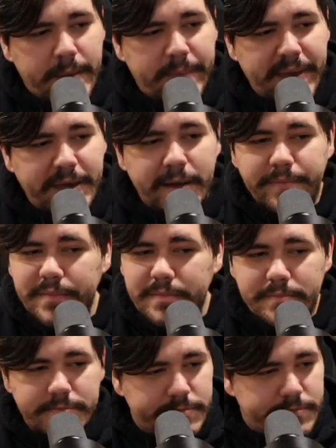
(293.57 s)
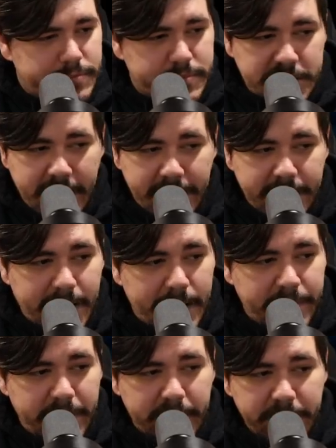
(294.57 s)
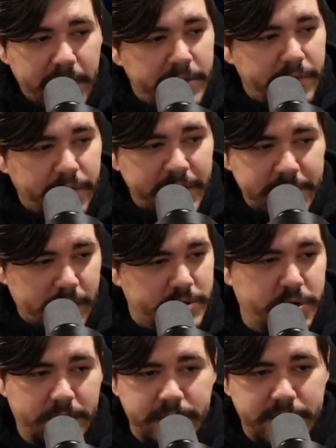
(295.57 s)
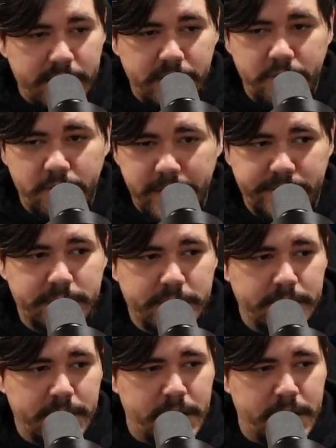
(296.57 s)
pick up 2nd copy of Wind Archer that you milled.